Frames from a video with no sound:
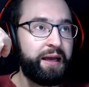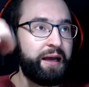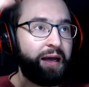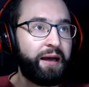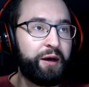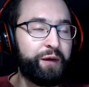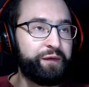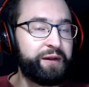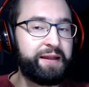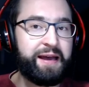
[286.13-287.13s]

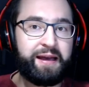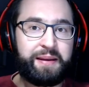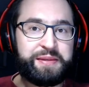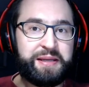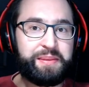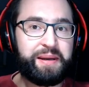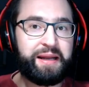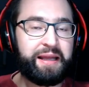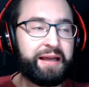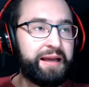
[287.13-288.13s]
Hopefully that helps
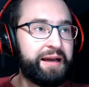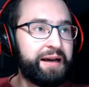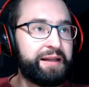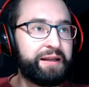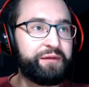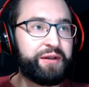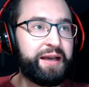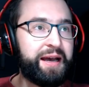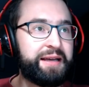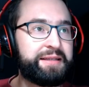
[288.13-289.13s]
somebody. I love you
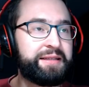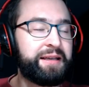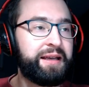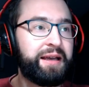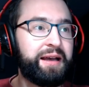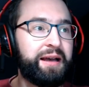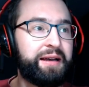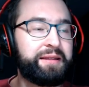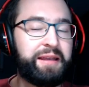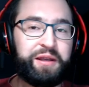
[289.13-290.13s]
guys.
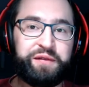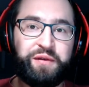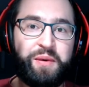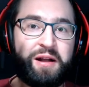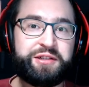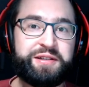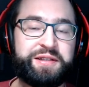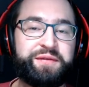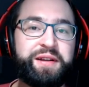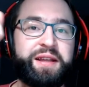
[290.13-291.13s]
Thank you for watching
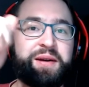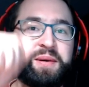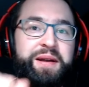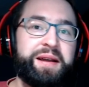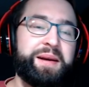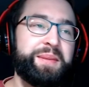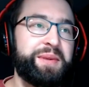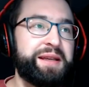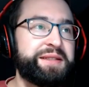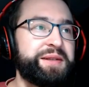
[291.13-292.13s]
this video.
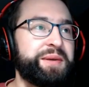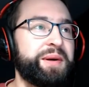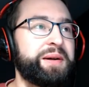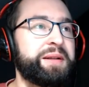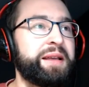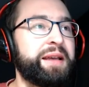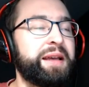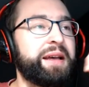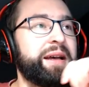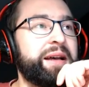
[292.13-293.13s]
Bless you all.
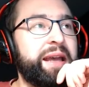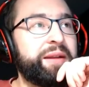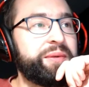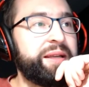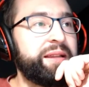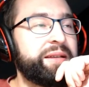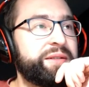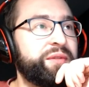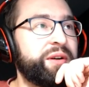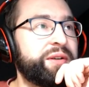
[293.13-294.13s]
And read
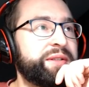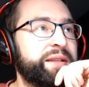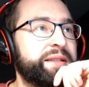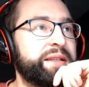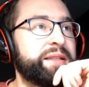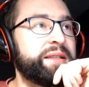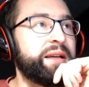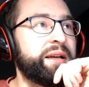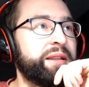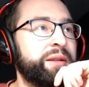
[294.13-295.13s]
this verse. This is
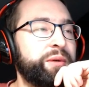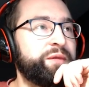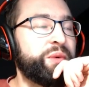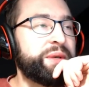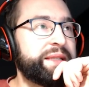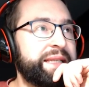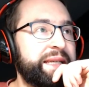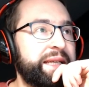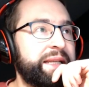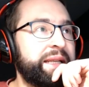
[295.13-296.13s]
Luke
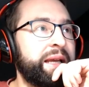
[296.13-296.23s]
14.